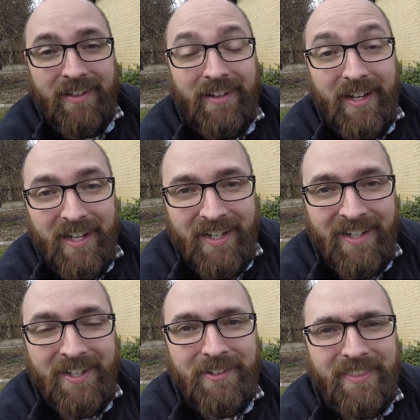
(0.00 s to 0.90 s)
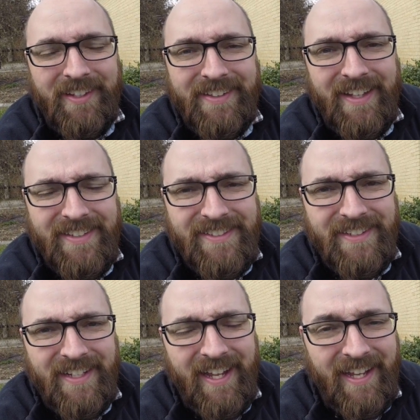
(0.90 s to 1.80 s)
Oh, good thing that's
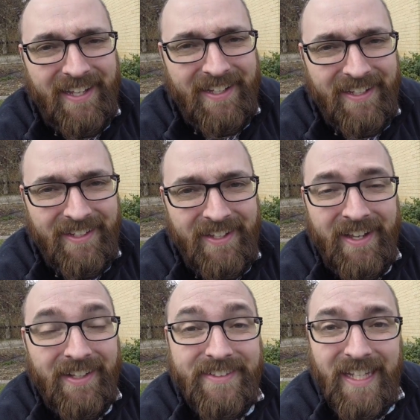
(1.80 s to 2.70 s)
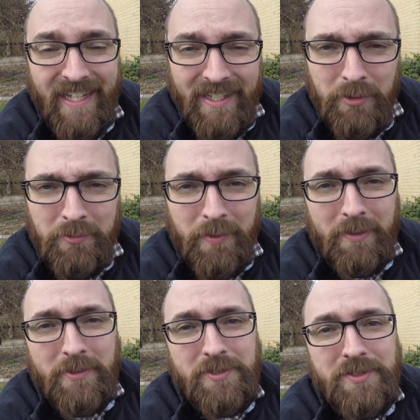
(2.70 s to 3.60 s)
done. Sadly, I won't be
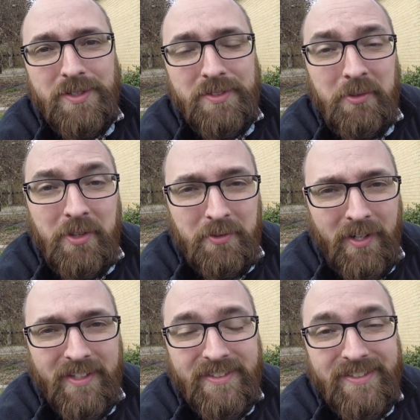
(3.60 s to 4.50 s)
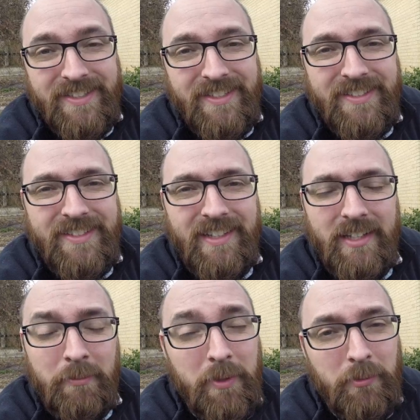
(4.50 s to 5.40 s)
able to sow the grass until it's a
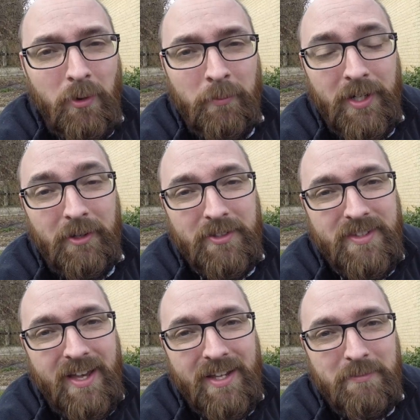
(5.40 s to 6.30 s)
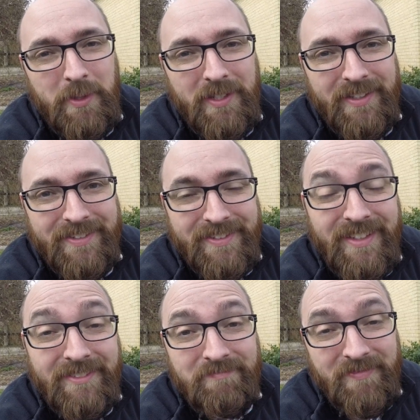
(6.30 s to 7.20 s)
little bit warmer outside, but
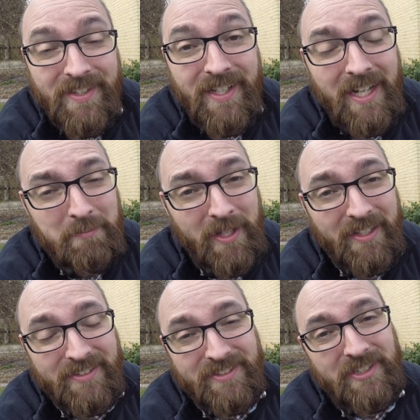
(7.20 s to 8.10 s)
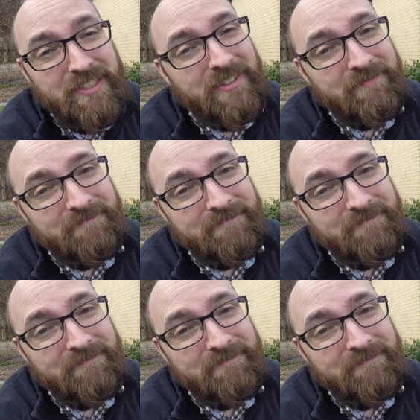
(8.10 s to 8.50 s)
still, the hard part is done.